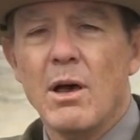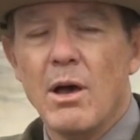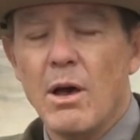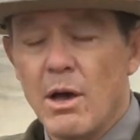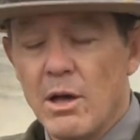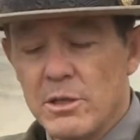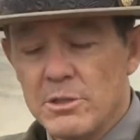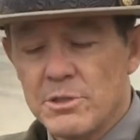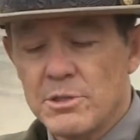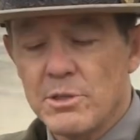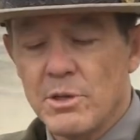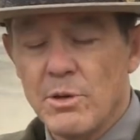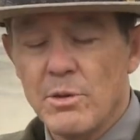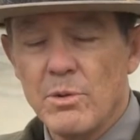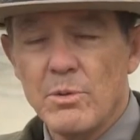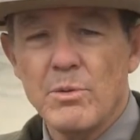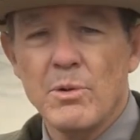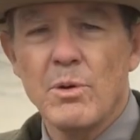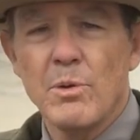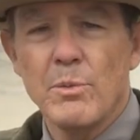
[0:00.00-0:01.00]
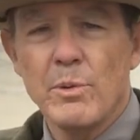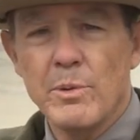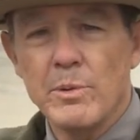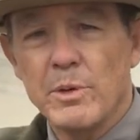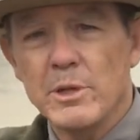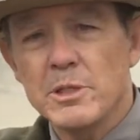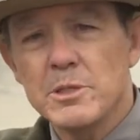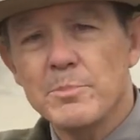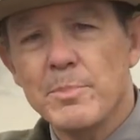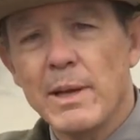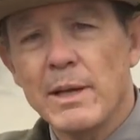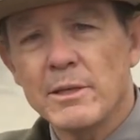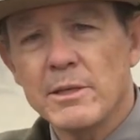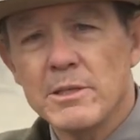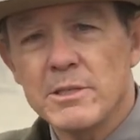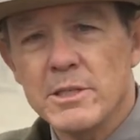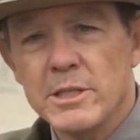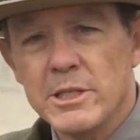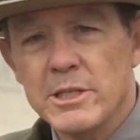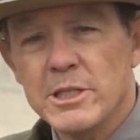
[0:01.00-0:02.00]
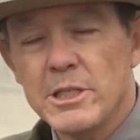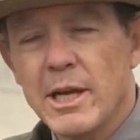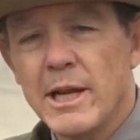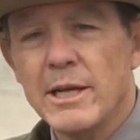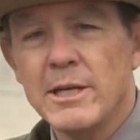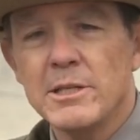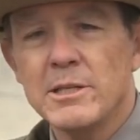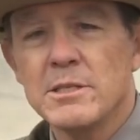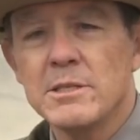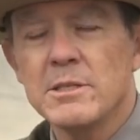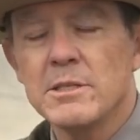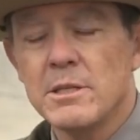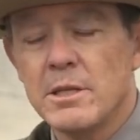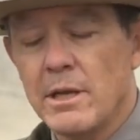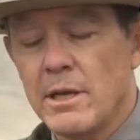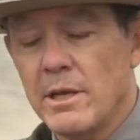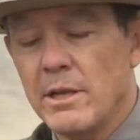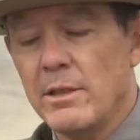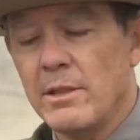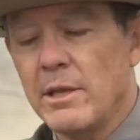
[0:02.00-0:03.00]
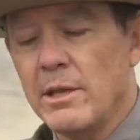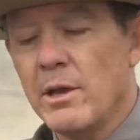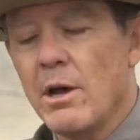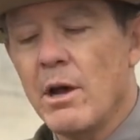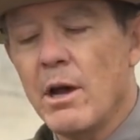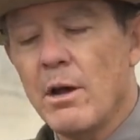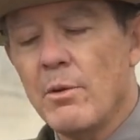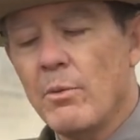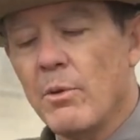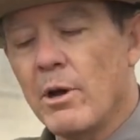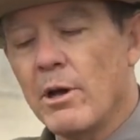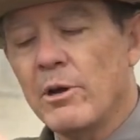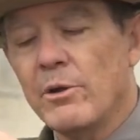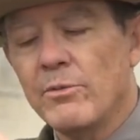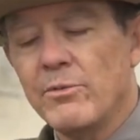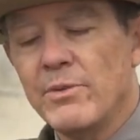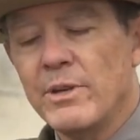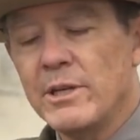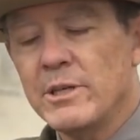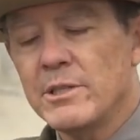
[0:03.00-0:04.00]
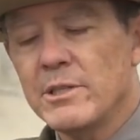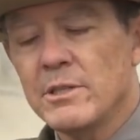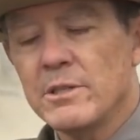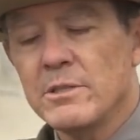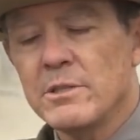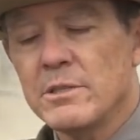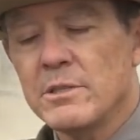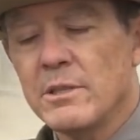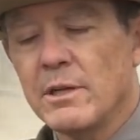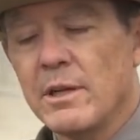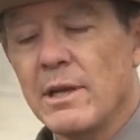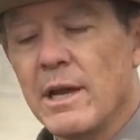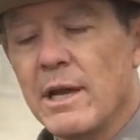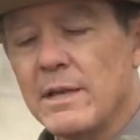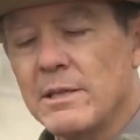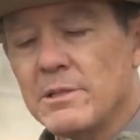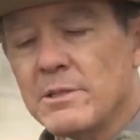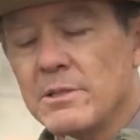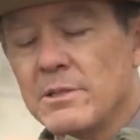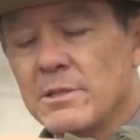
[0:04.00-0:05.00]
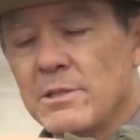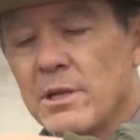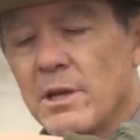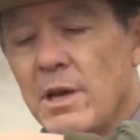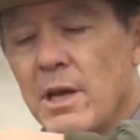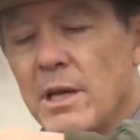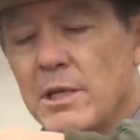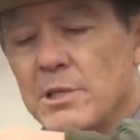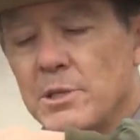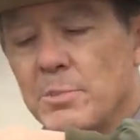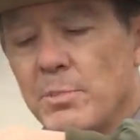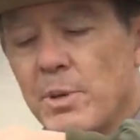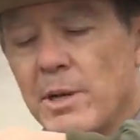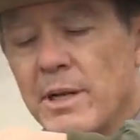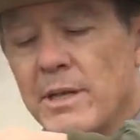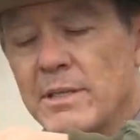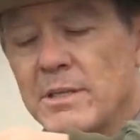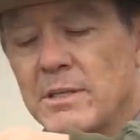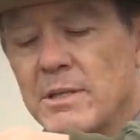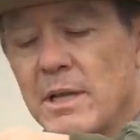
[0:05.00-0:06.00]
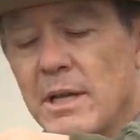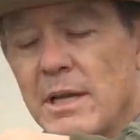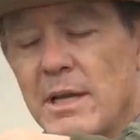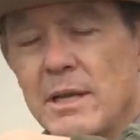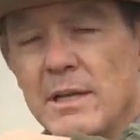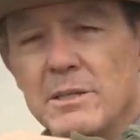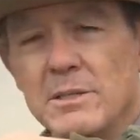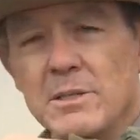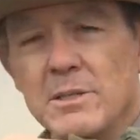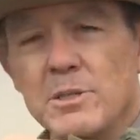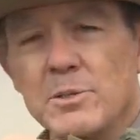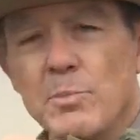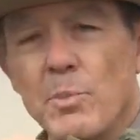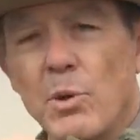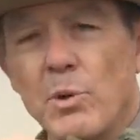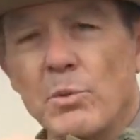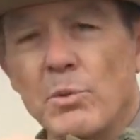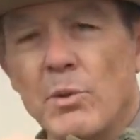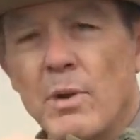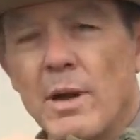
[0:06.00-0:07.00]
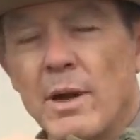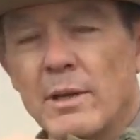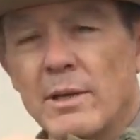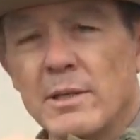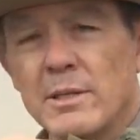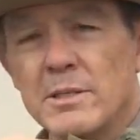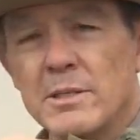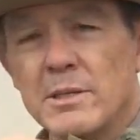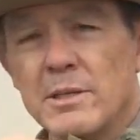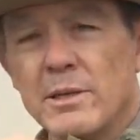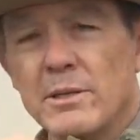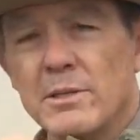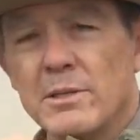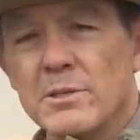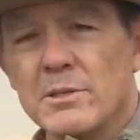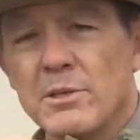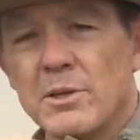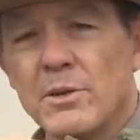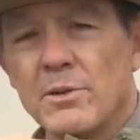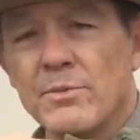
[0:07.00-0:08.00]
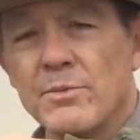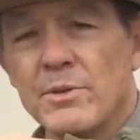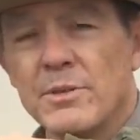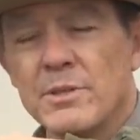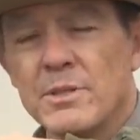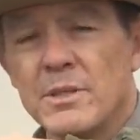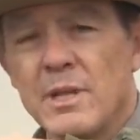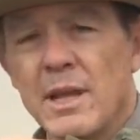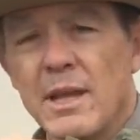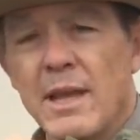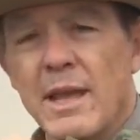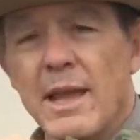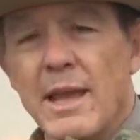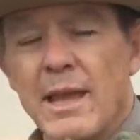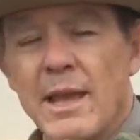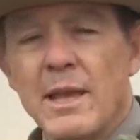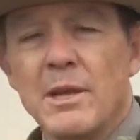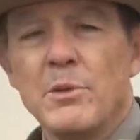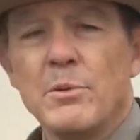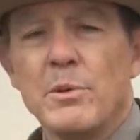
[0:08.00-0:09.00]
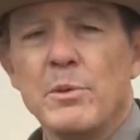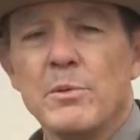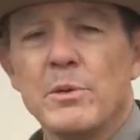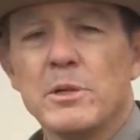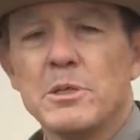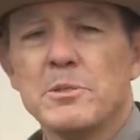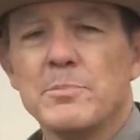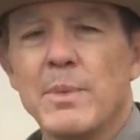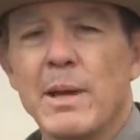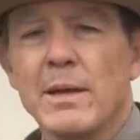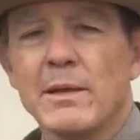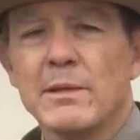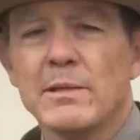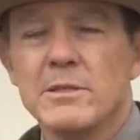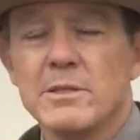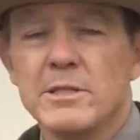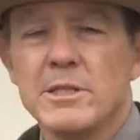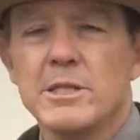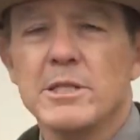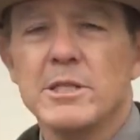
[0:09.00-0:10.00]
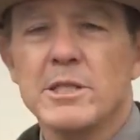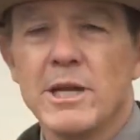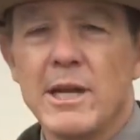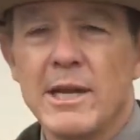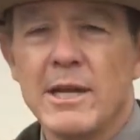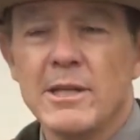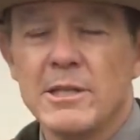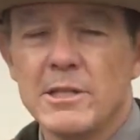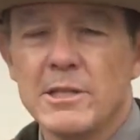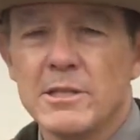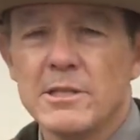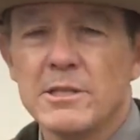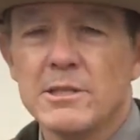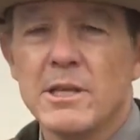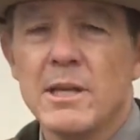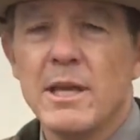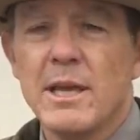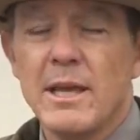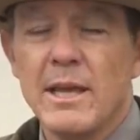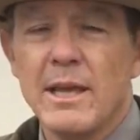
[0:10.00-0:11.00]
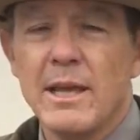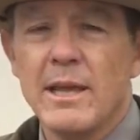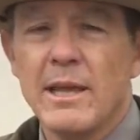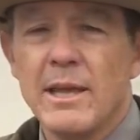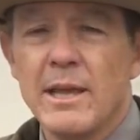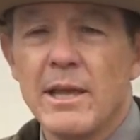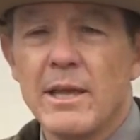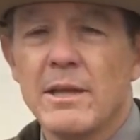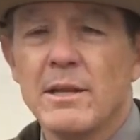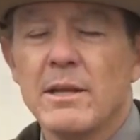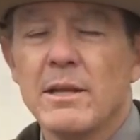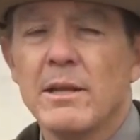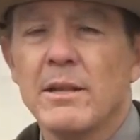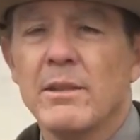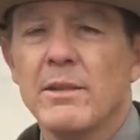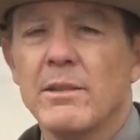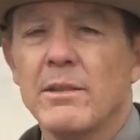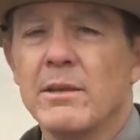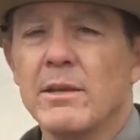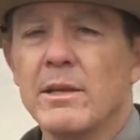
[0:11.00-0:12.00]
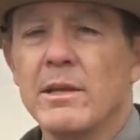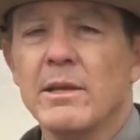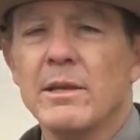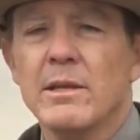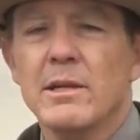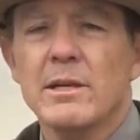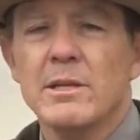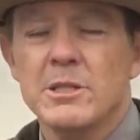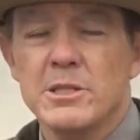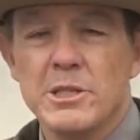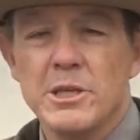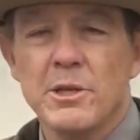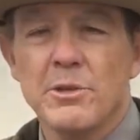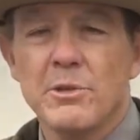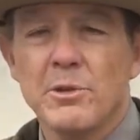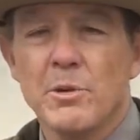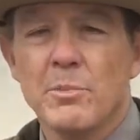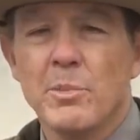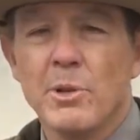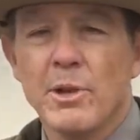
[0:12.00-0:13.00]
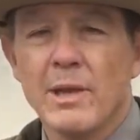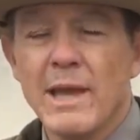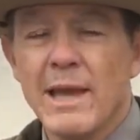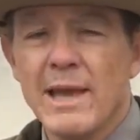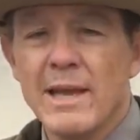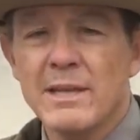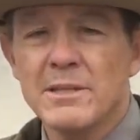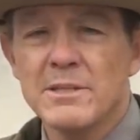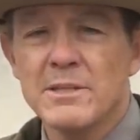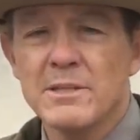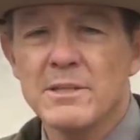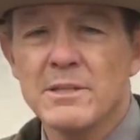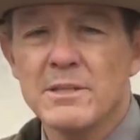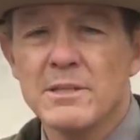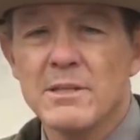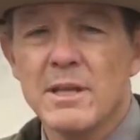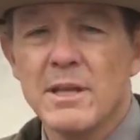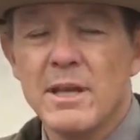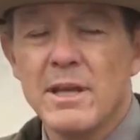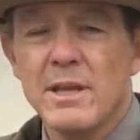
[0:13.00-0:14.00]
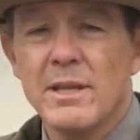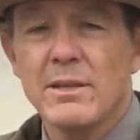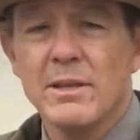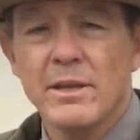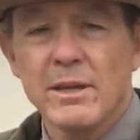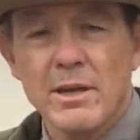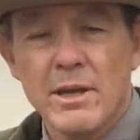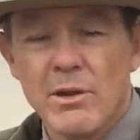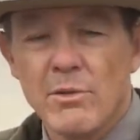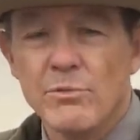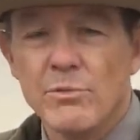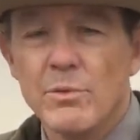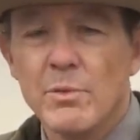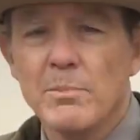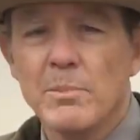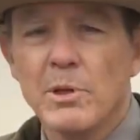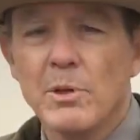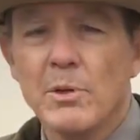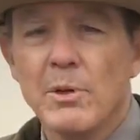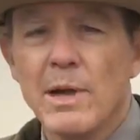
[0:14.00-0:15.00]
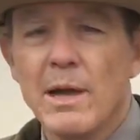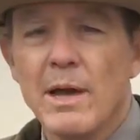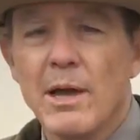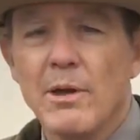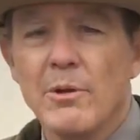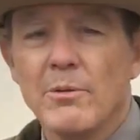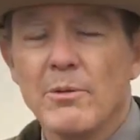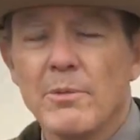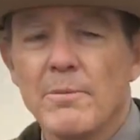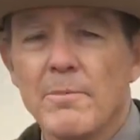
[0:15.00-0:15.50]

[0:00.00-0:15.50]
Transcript: Also, we would expect to see changes in the hot water features, the geysers and hot springs, as this molten rock gets near the surface, and we would expect to see changes in the geothermal gases that come from the ground.